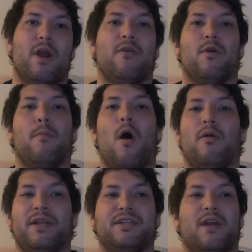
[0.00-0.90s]
other
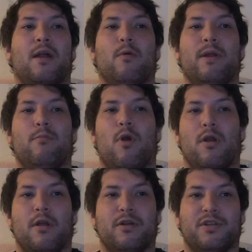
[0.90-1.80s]
polystyrene
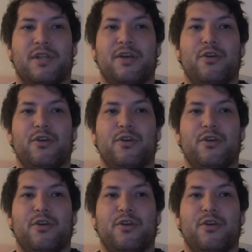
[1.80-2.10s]
products that